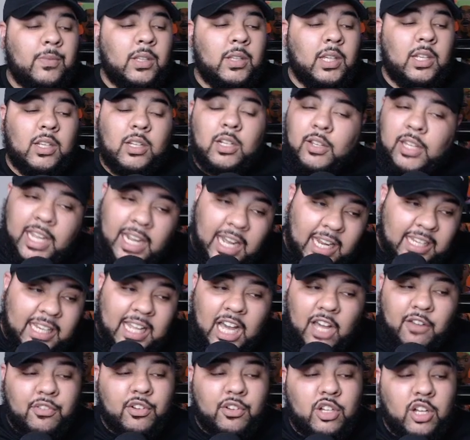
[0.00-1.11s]
You know, they got
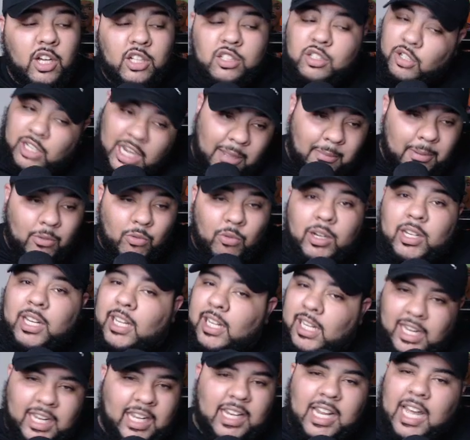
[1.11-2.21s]
Dalvin Cook, so they've been
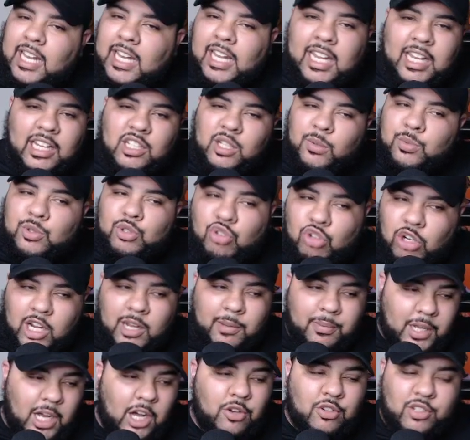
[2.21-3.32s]
like, it ain't like he's some scrub
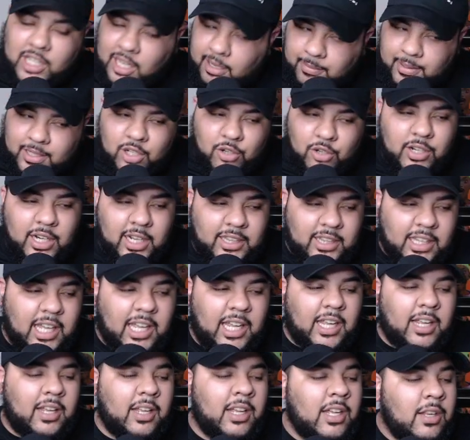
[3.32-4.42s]
coach. They've been doing their
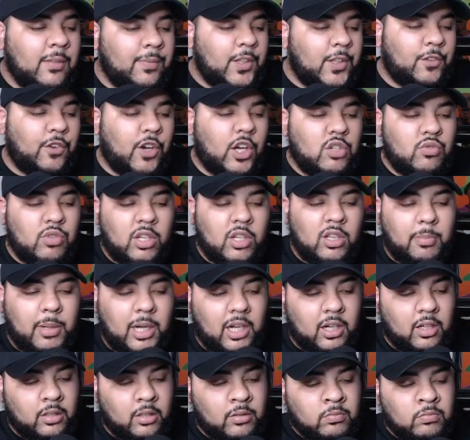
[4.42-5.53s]
thing as far as running the
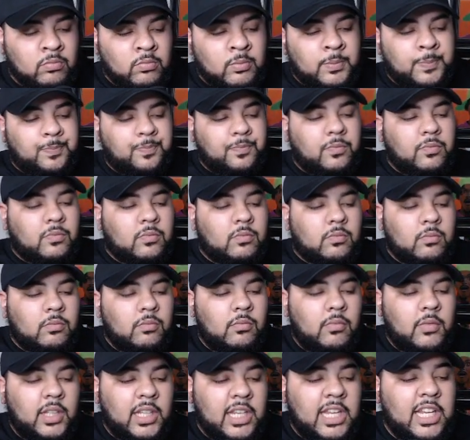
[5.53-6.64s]
ball.
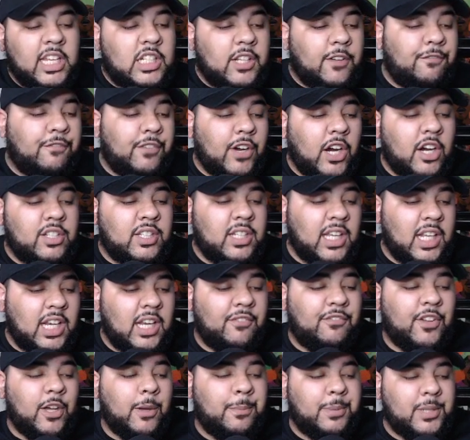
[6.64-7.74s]
He's the first
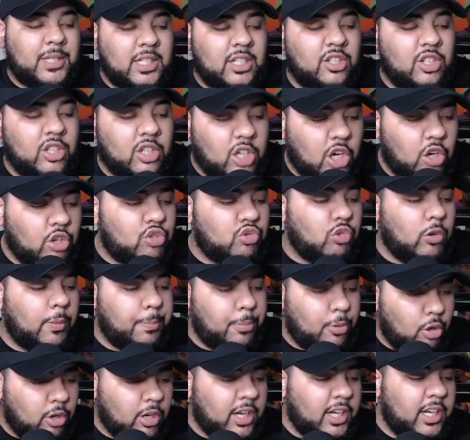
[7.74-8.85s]
NFL position coach
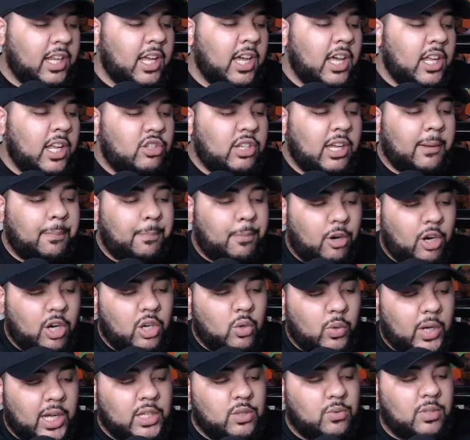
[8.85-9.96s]
reported to have parted
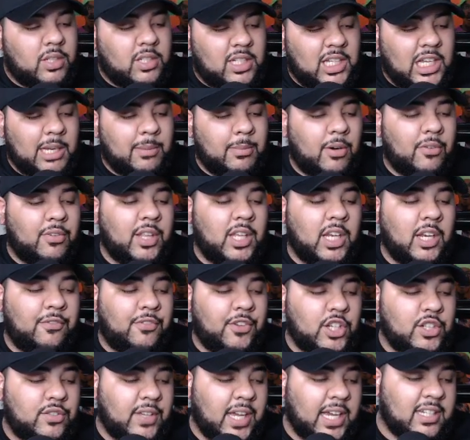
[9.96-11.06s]
ways with the team over the
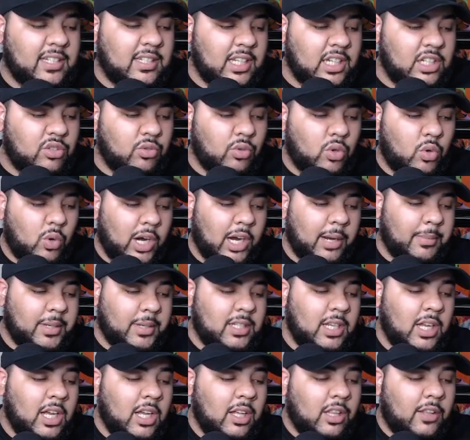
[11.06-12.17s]
NFL's vaccination requirements.
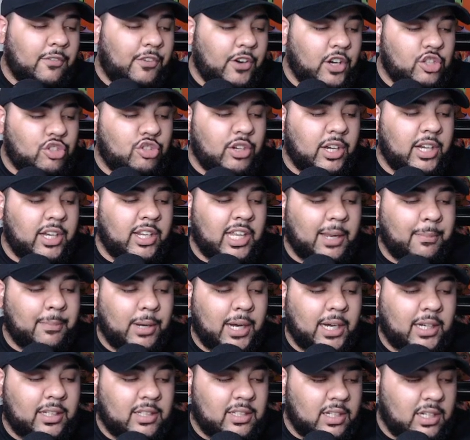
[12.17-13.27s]
The first training camp
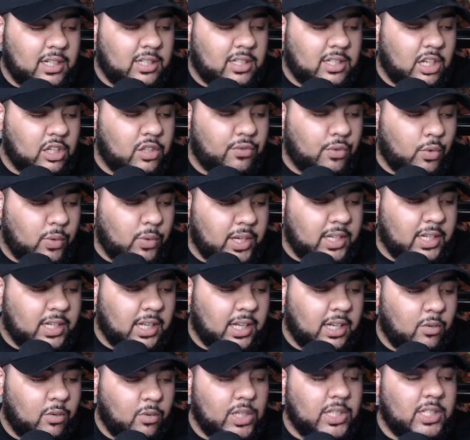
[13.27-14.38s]
practice is scheduled for
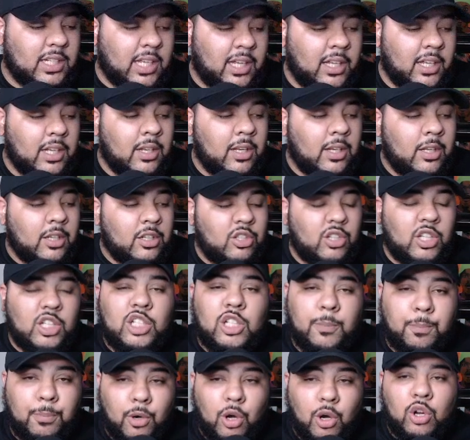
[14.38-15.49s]
Wednesday. So this is a
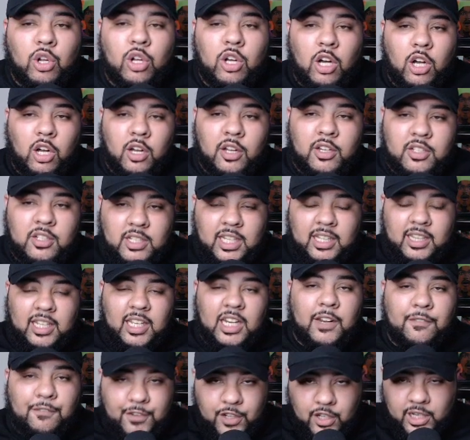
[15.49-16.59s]
protocol that the
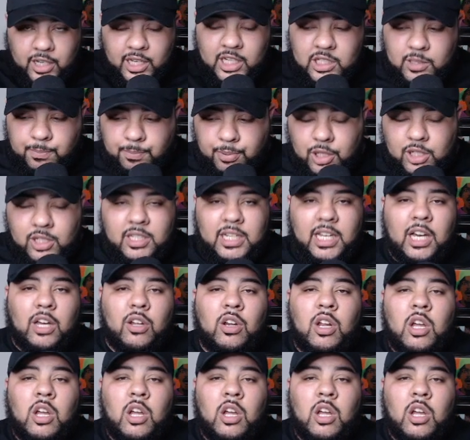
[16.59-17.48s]
NFL has put down